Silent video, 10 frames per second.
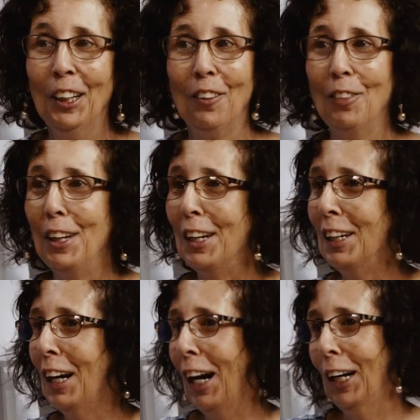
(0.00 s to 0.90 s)

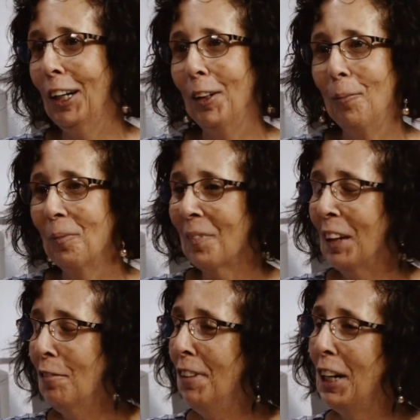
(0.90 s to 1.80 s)
the
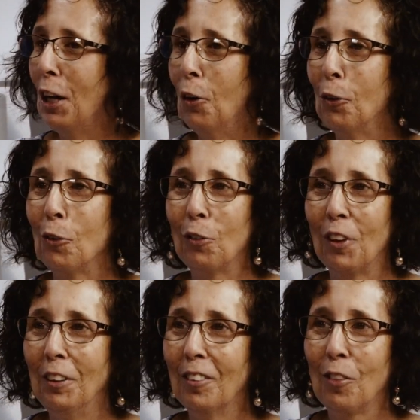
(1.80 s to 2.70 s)
videos
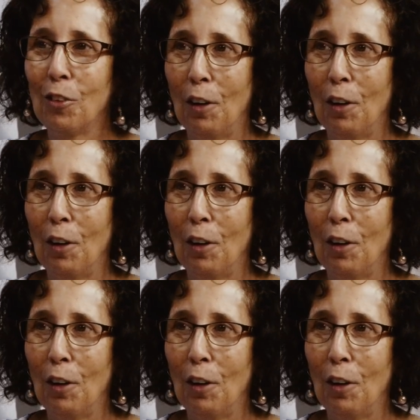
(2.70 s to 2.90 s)
and stuff